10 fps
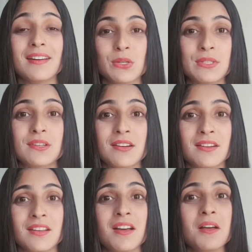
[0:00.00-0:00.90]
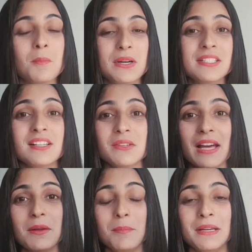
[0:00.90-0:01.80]
interested in, personal
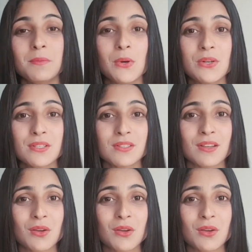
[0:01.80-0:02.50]
development books,